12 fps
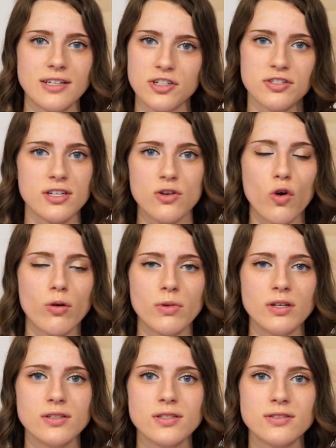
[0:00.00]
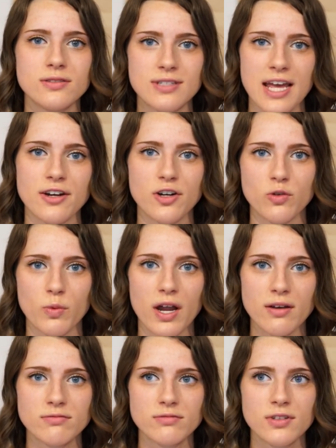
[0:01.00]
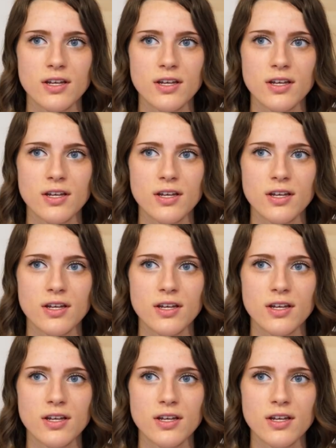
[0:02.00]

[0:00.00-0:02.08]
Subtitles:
like just the normal standard one.